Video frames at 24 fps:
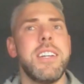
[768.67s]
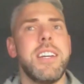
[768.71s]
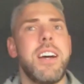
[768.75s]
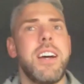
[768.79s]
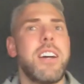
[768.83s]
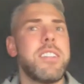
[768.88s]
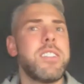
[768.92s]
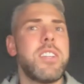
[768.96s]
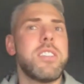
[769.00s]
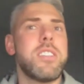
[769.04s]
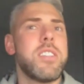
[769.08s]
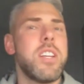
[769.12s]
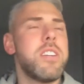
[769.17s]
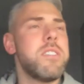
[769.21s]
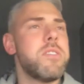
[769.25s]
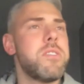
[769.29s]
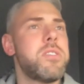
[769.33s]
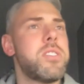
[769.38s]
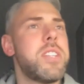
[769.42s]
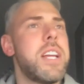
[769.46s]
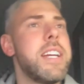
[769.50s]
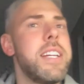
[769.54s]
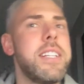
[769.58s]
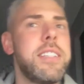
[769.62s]
I don't
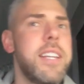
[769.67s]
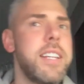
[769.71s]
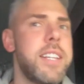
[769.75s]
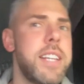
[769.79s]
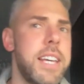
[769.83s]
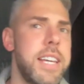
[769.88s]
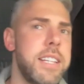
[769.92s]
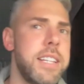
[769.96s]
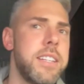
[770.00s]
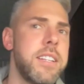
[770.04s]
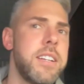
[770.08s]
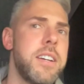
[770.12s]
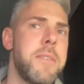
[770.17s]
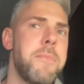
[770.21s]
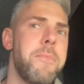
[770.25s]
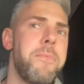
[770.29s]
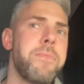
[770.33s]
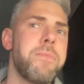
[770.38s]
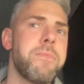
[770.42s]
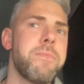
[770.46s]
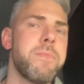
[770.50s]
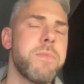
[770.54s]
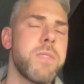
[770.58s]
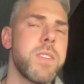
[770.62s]
understand. He did it in
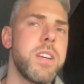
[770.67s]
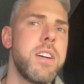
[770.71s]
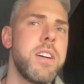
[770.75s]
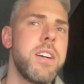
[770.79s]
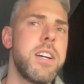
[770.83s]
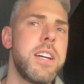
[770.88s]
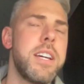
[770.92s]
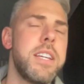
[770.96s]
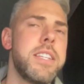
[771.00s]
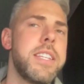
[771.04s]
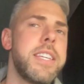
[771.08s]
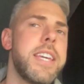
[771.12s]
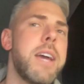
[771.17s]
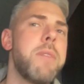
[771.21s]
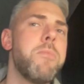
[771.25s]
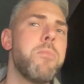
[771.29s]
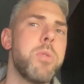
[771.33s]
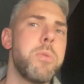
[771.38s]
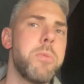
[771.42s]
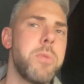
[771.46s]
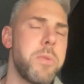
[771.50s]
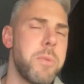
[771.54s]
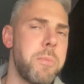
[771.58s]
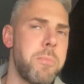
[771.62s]
at the end
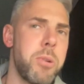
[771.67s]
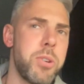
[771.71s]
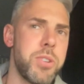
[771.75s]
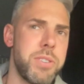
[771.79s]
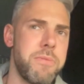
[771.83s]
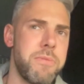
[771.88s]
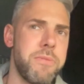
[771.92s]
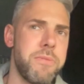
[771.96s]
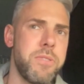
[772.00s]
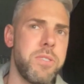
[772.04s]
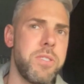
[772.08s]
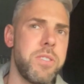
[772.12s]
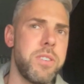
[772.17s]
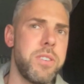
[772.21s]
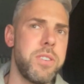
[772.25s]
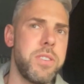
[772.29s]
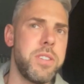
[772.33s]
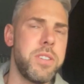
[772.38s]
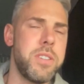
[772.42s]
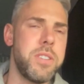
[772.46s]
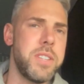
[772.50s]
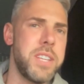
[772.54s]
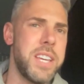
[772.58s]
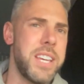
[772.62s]
when we were pushing for
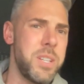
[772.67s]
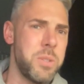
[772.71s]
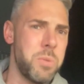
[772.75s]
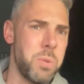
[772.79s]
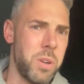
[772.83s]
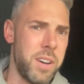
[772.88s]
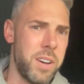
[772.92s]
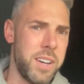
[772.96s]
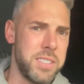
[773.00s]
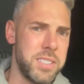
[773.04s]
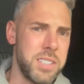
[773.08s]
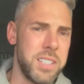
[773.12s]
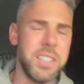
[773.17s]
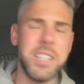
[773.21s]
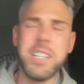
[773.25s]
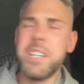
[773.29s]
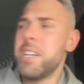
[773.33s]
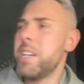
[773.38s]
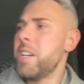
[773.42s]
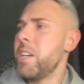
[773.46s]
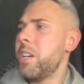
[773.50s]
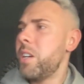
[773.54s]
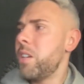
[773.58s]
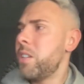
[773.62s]
the equaliser.
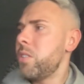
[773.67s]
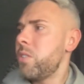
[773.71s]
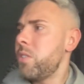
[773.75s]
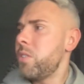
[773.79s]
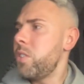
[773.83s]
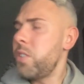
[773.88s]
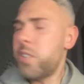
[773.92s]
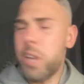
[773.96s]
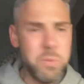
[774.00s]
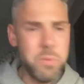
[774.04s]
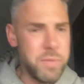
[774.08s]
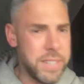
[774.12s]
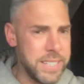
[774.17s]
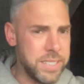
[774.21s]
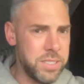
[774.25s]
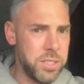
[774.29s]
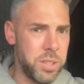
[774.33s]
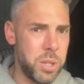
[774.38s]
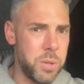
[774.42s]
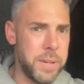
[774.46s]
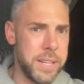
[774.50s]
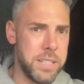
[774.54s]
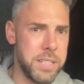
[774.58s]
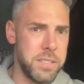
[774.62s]
You don't need to
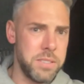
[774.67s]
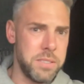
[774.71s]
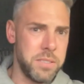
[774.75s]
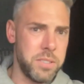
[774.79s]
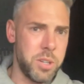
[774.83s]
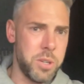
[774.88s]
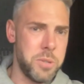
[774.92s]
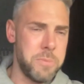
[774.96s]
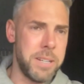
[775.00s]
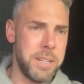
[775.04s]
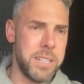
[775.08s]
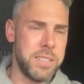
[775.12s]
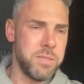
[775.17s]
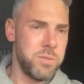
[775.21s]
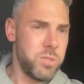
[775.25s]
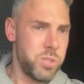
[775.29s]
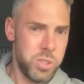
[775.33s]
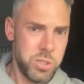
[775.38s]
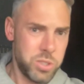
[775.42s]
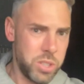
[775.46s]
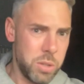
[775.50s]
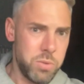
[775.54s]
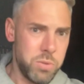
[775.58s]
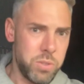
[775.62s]
do it, Cooper.
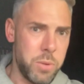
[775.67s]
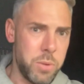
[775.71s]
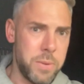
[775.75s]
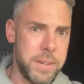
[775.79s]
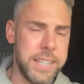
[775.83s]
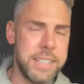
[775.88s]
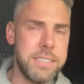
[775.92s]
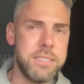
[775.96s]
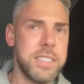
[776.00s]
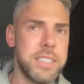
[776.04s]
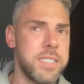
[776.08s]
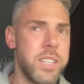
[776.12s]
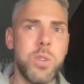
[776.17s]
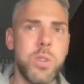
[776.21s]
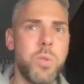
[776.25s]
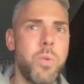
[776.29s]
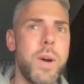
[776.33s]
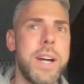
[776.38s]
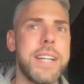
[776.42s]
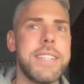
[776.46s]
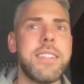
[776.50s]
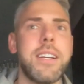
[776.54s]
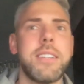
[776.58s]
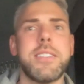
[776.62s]
Just don't do it. I don't know
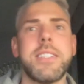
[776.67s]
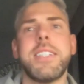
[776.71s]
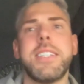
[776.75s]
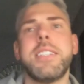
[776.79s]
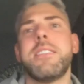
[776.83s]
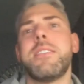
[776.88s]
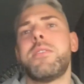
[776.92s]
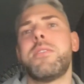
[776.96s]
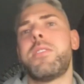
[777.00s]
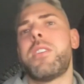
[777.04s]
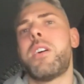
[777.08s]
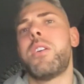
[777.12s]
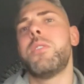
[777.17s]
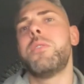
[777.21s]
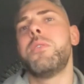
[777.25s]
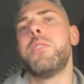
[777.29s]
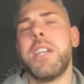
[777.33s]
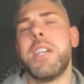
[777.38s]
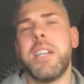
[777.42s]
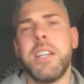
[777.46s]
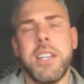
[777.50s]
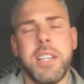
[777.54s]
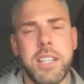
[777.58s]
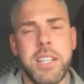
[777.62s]
why he does it. So
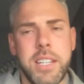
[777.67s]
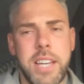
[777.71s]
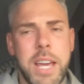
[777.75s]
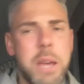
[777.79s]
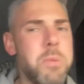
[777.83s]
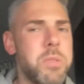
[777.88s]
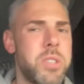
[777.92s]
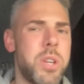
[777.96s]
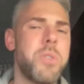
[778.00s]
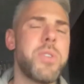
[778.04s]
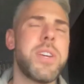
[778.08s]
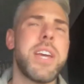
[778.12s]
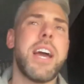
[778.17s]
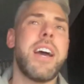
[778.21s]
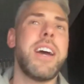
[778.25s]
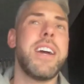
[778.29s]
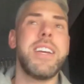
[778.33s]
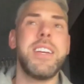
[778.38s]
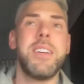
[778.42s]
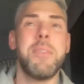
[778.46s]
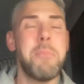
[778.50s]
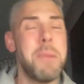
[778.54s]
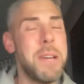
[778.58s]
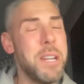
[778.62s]
he was
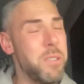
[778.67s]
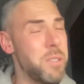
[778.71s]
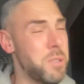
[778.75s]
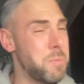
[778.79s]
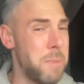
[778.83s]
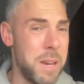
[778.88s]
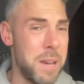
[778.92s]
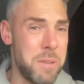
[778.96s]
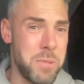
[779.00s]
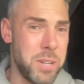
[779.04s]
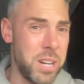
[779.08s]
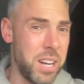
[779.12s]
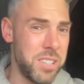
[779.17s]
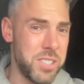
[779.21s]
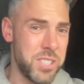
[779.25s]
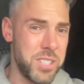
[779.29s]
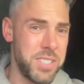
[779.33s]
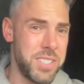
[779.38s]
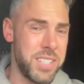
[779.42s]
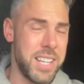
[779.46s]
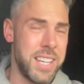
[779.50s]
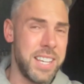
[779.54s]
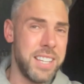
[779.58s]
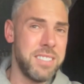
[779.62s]
okay, but he looks better when Hutch is
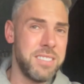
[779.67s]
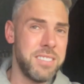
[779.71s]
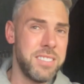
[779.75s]
there.